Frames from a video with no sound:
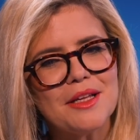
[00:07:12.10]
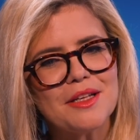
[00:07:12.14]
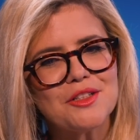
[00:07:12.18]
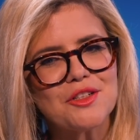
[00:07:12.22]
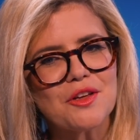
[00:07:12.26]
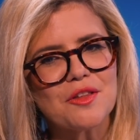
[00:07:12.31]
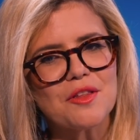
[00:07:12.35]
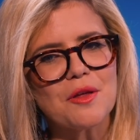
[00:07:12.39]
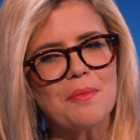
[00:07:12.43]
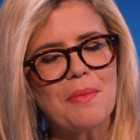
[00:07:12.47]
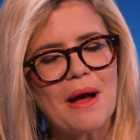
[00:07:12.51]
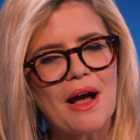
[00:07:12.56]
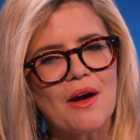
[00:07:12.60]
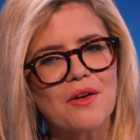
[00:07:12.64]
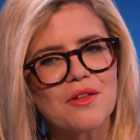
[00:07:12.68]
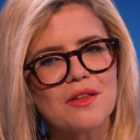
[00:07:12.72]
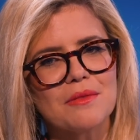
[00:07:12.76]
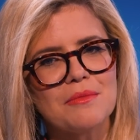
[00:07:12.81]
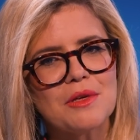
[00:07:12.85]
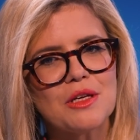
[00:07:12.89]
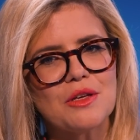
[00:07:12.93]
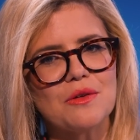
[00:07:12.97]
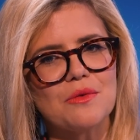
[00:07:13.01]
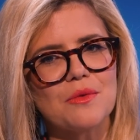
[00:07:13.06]
Just about
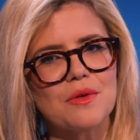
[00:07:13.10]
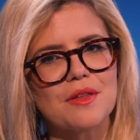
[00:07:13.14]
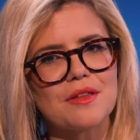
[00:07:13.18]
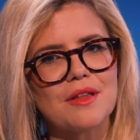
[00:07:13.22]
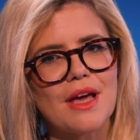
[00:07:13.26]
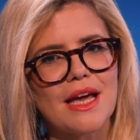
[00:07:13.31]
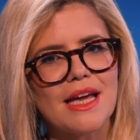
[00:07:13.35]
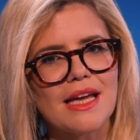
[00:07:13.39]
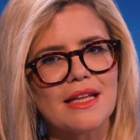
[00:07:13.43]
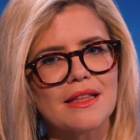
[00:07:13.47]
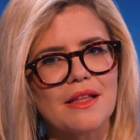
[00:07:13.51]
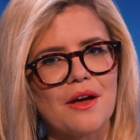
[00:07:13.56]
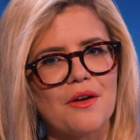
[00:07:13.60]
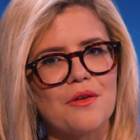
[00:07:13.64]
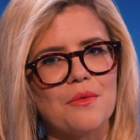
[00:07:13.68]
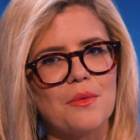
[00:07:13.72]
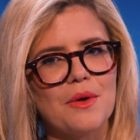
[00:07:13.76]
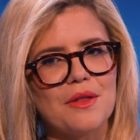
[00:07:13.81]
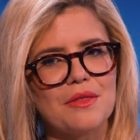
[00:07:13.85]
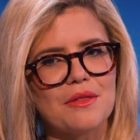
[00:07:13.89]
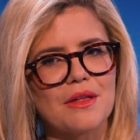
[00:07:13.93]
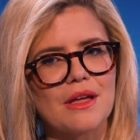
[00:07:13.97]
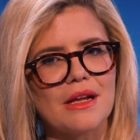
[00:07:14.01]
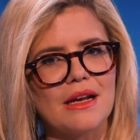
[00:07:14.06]
something you were saying, though,
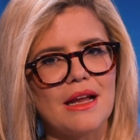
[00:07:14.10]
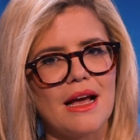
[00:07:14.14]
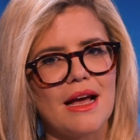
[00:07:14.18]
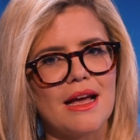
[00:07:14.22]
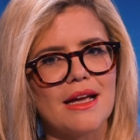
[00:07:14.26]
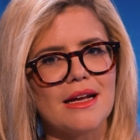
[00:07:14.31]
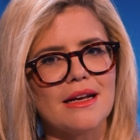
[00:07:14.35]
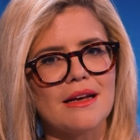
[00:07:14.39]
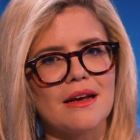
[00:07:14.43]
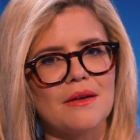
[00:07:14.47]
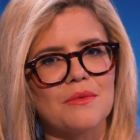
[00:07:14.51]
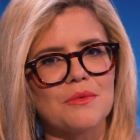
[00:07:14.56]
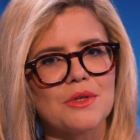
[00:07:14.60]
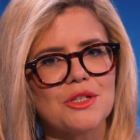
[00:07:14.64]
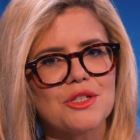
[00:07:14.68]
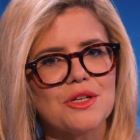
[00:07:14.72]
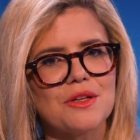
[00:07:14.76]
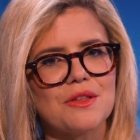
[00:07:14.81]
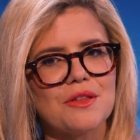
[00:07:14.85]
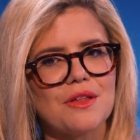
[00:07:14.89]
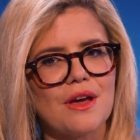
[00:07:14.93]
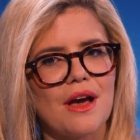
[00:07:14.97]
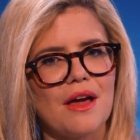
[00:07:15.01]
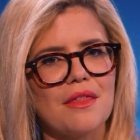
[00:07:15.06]
with Ghislaine, which
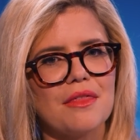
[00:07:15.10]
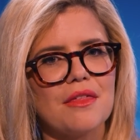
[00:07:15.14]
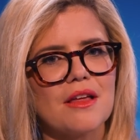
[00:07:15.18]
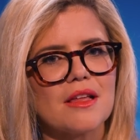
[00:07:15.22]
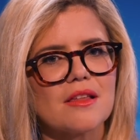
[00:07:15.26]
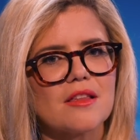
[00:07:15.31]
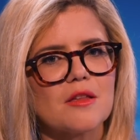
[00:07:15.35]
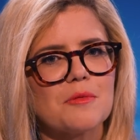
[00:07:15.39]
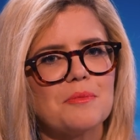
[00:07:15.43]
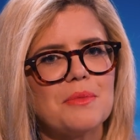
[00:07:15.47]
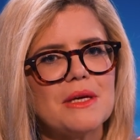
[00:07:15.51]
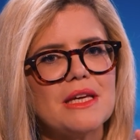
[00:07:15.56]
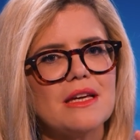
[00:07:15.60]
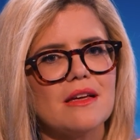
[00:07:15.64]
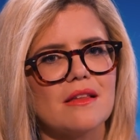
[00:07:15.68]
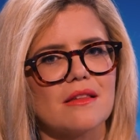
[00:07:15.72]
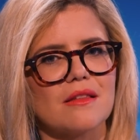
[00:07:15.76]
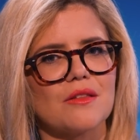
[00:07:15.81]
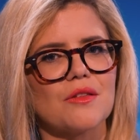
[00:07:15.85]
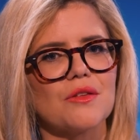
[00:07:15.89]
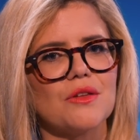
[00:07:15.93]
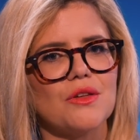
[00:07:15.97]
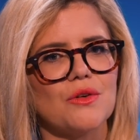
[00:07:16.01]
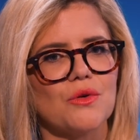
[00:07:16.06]
is, I think,
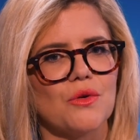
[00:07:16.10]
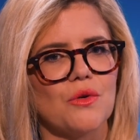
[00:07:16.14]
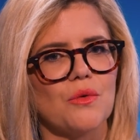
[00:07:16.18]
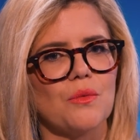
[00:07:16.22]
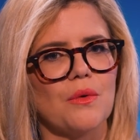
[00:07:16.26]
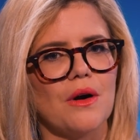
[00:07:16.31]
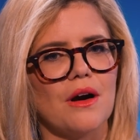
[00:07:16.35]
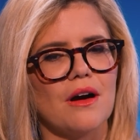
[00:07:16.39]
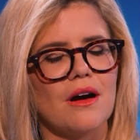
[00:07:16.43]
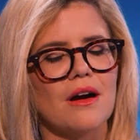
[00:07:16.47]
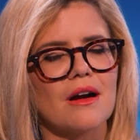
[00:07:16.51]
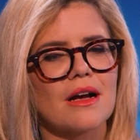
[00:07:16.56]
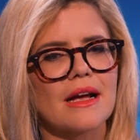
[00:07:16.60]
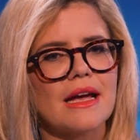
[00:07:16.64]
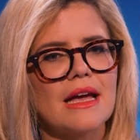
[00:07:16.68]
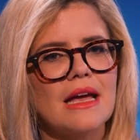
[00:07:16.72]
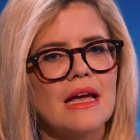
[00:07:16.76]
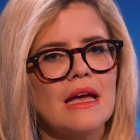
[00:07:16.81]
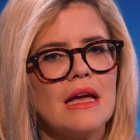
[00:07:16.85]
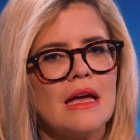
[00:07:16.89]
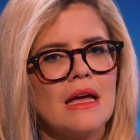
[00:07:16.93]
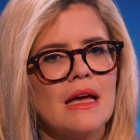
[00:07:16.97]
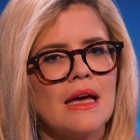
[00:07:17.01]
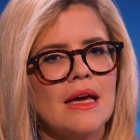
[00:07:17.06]
speaks to your work,
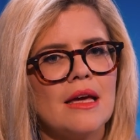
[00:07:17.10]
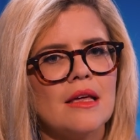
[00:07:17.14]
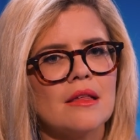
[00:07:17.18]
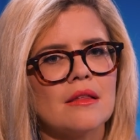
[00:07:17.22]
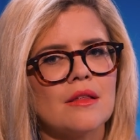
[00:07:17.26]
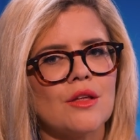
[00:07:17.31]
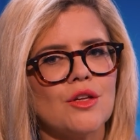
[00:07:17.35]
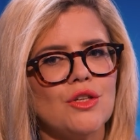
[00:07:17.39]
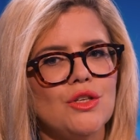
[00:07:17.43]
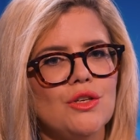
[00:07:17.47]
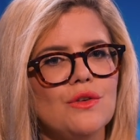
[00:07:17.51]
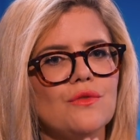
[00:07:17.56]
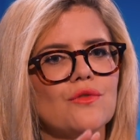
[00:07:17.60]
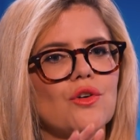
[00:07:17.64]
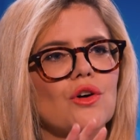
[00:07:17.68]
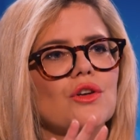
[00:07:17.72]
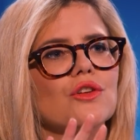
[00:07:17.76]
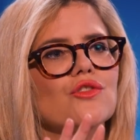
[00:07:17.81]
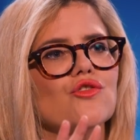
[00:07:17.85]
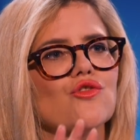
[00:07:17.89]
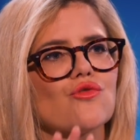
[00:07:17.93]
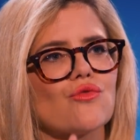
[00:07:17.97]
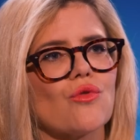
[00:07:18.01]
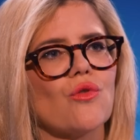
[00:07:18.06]
is that you've got
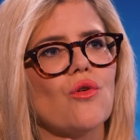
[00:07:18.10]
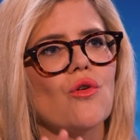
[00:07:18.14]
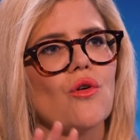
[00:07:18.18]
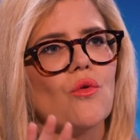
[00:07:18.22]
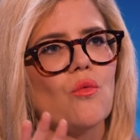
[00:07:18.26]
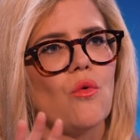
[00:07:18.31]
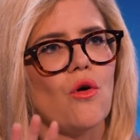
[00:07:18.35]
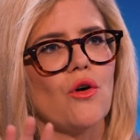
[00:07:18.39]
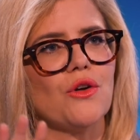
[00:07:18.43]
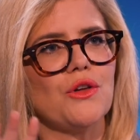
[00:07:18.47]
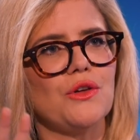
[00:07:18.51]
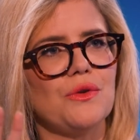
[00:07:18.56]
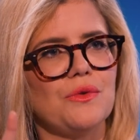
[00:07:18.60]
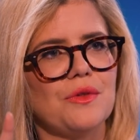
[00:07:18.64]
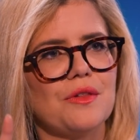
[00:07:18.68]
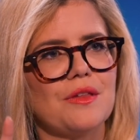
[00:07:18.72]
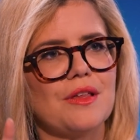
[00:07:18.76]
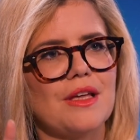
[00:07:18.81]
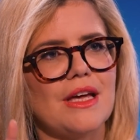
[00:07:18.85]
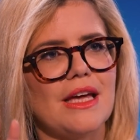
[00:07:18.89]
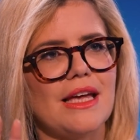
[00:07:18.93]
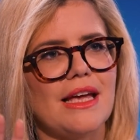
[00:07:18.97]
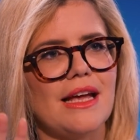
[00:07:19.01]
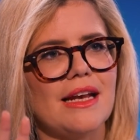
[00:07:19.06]
to draw what you
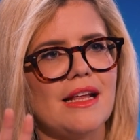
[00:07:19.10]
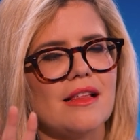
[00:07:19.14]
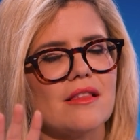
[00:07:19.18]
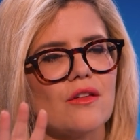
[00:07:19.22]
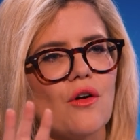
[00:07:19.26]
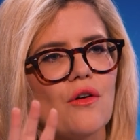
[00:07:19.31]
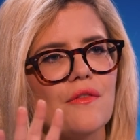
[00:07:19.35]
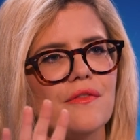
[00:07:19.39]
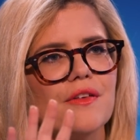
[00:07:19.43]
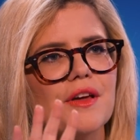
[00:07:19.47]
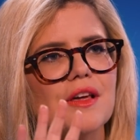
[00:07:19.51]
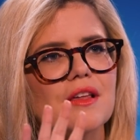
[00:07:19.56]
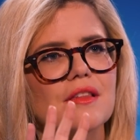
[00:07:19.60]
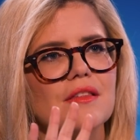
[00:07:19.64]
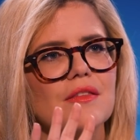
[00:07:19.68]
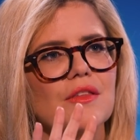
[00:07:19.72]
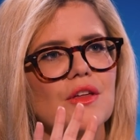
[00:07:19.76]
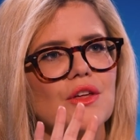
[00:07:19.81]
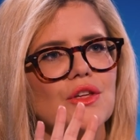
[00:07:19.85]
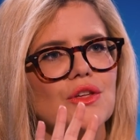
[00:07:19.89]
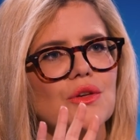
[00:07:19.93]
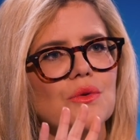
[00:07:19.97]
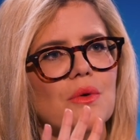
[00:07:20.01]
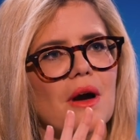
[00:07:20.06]
see, and it's obvious
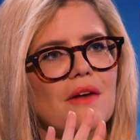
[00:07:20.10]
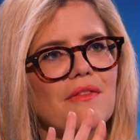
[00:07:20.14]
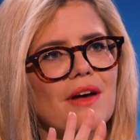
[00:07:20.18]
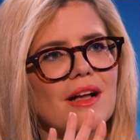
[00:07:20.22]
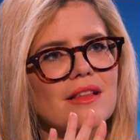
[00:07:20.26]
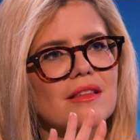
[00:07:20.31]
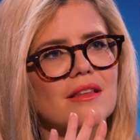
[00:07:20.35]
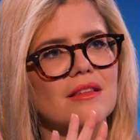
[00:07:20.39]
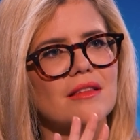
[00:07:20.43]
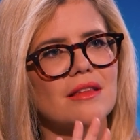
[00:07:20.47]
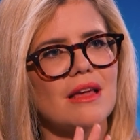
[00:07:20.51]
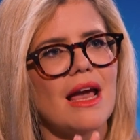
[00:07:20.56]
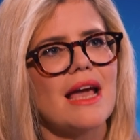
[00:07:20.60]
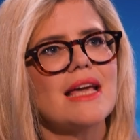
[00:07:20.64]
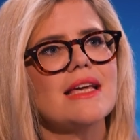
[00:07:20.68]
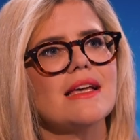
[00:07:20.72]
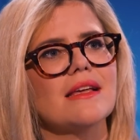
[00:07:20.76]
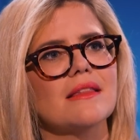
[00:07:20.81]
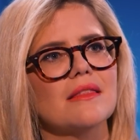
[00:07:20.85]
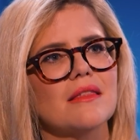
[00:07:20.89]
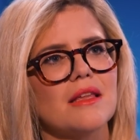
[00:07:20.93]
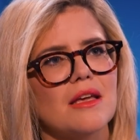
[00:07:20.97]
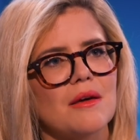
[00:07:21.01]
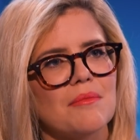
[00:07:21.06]
that you have had to
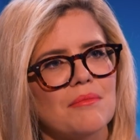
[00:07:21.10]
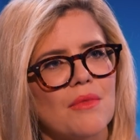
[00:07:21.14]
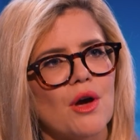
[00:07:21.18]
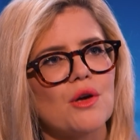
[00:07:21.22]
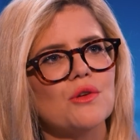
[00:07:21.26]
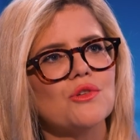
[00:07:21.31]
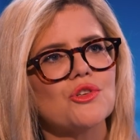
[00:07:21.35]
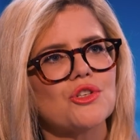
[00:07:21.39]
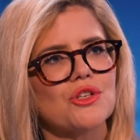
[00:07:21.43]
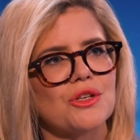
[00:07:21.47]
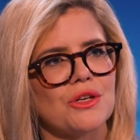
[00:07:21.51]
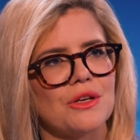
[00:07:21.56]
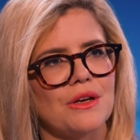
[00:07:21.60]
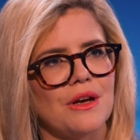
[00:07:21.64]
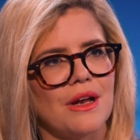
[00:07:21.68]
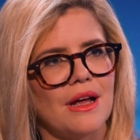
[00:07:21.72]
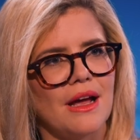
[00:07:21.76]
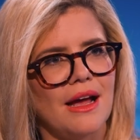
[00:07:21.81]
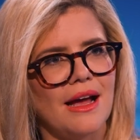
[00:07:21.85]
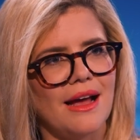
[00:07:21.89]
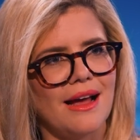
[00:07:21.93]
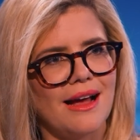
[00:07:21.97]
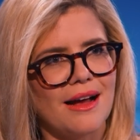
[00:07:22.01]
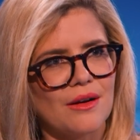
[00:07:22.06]
take the emotion
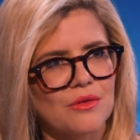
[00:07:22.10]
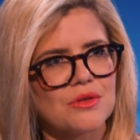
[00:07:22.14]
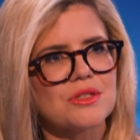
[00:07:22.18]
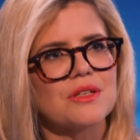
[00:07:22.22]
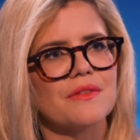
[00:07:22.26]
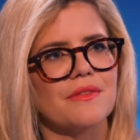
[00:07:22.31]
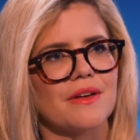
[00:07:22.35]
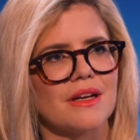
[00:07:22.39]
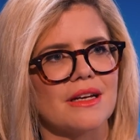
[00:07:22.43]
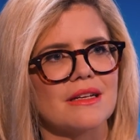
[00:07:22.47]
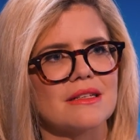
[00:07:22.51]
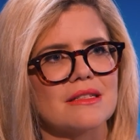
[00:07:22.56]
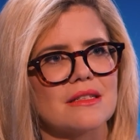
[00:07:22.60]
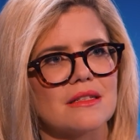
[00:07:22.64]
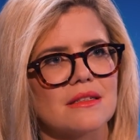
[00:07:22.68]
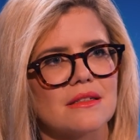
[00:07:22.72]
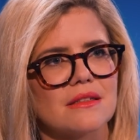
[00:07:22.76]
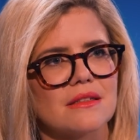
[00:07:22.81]
out of it.